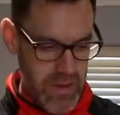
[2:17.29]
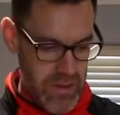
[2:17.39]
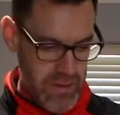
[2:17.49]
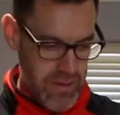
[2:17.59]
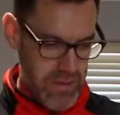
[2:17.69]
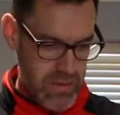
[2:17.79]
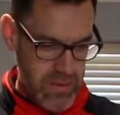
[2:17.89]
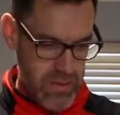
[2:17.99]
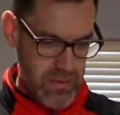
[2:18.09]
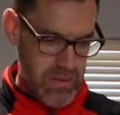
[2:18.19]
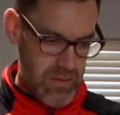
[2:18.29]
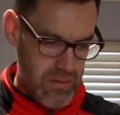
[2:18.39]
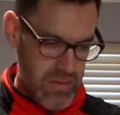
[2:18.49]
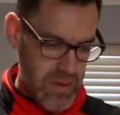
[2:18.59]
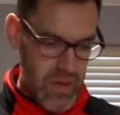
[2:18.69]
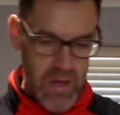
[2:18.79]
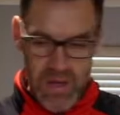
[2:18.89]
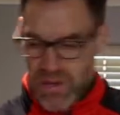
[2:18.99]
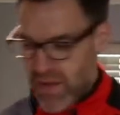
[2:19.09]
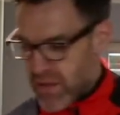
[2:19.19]

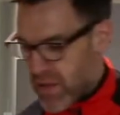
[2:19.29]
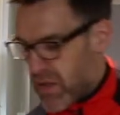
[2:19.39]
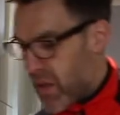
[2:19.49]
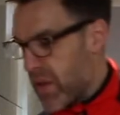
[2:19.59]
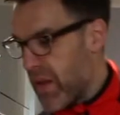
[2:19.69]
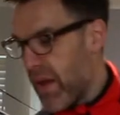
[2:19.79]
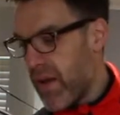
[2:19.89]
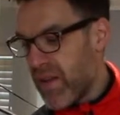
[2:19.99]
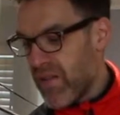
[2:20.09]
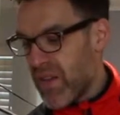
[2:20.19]
So that's going to go in there.